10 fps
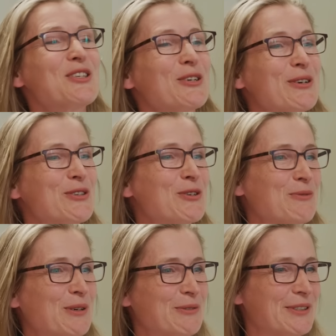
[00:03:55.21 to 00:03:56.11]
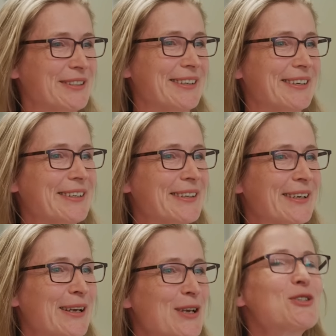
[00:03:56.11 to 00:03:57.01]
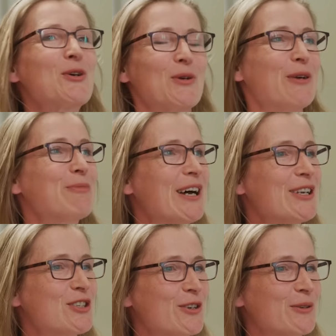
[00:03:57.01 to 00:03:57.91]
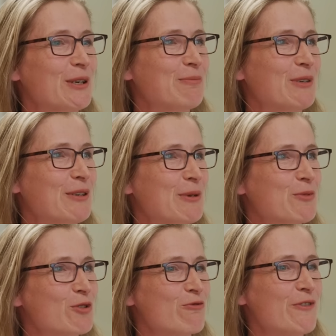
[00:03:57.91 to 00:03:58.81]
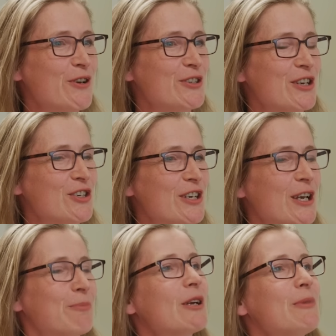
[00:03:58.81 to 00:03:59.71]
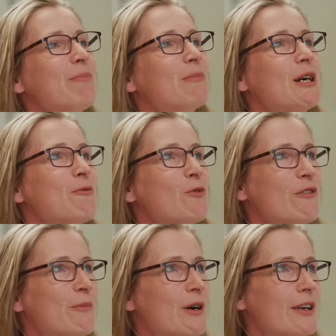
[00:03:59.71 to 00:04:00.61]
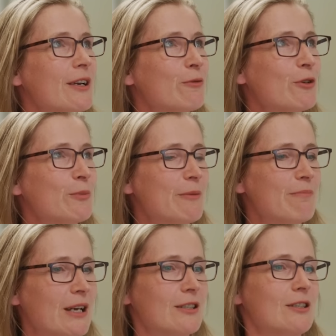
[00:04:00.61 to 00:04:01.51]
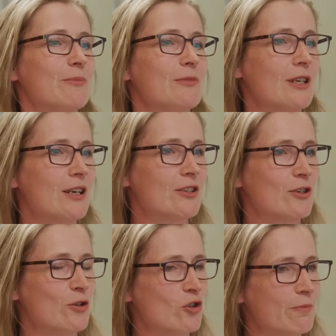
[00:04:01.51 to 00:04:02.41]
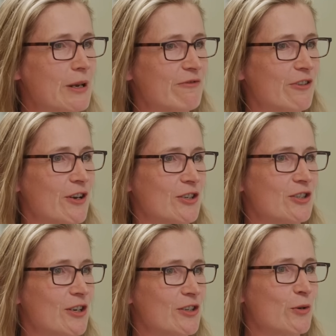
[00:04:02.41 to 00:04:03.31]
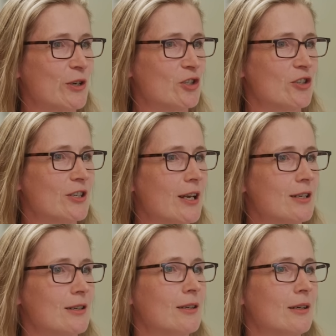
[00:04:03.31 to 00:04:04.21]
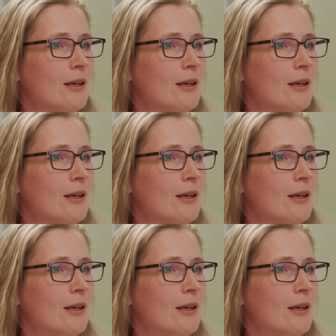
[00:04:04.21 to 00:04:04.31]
So I sort that is actually yeah. very funny. So I, I had to. It, it, it, was reverse engineered, but I mean, my, one of my one of my maxims is that you should meme first and ask questions later,